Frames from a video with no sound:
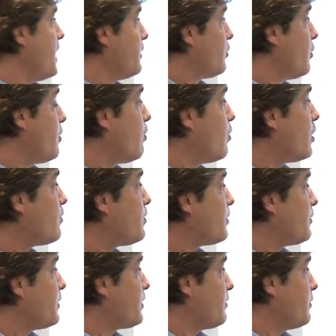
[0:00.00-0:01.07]
So we work
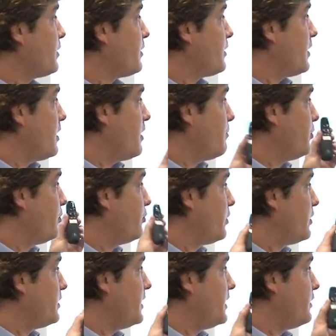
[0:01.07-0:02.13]
with, with, with uh,
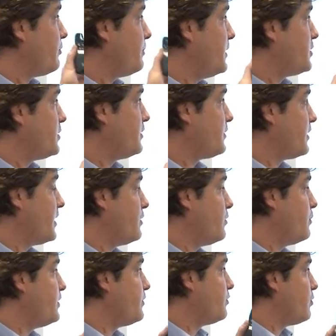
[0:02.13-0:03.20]
Brazilian native species, and the
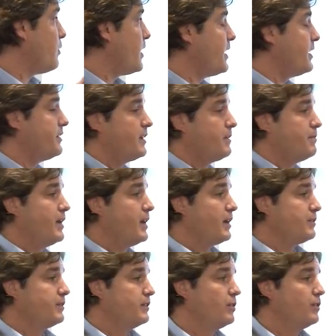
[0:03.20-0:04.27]
reason why is that Pierre
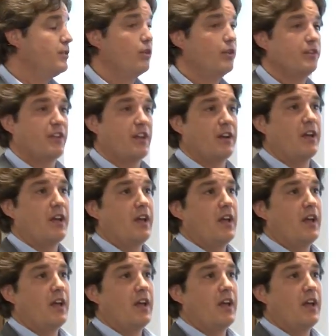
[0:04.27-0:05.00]
noticed that